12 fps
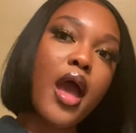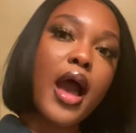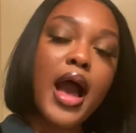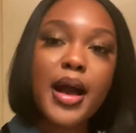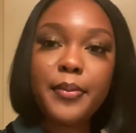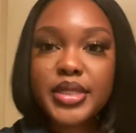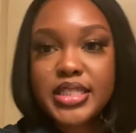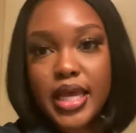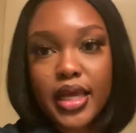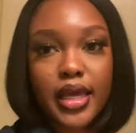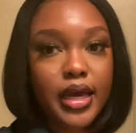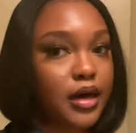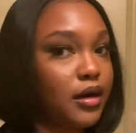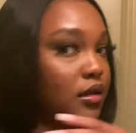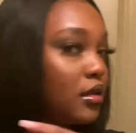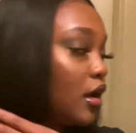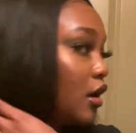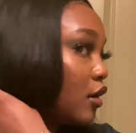I'm gonna take y'all
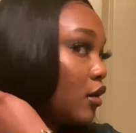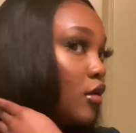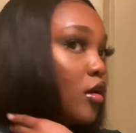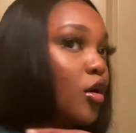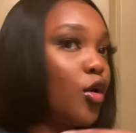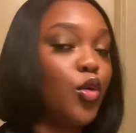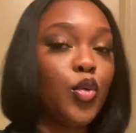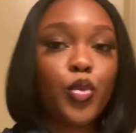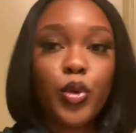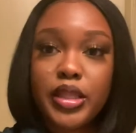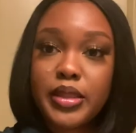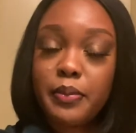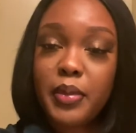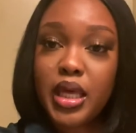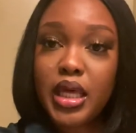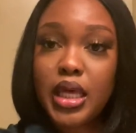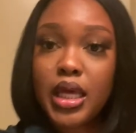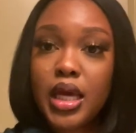along with
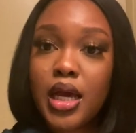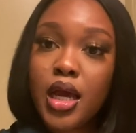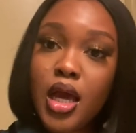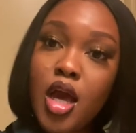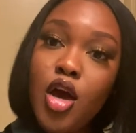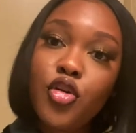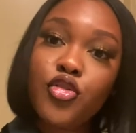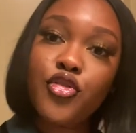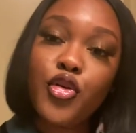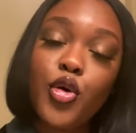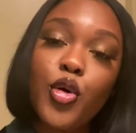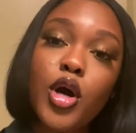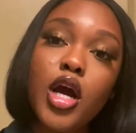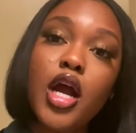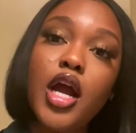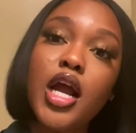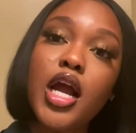me for